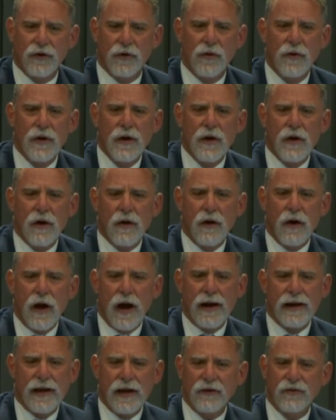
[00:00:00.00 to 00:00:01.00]
So
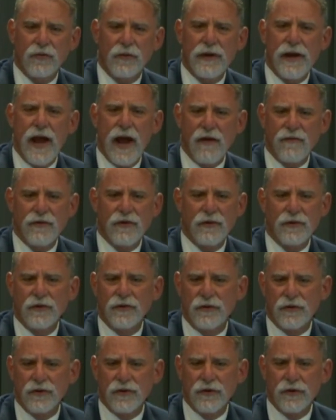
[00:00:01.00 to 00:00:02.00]
I guess we'd have to
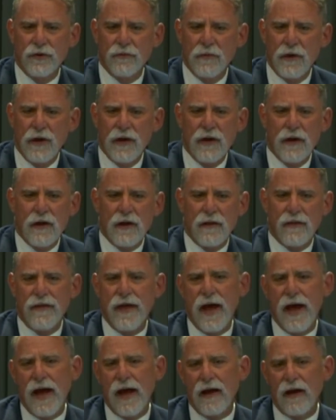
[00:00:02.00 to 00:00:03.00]
assume
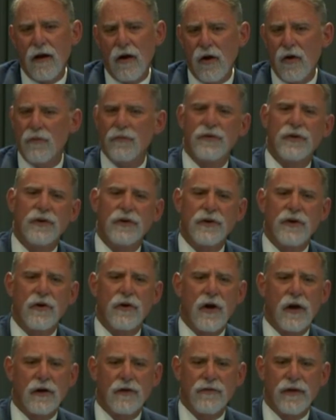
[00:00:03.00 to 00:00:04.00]
that homes that are
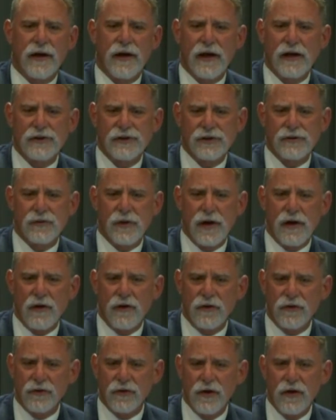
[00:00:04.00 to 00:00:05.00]
no longer vacation
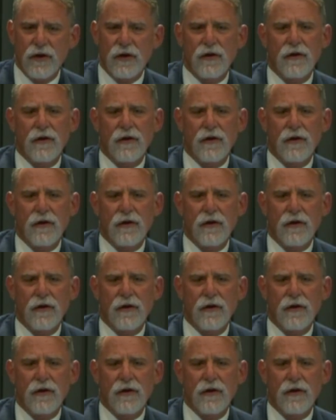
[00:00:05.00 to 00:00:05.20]
rentals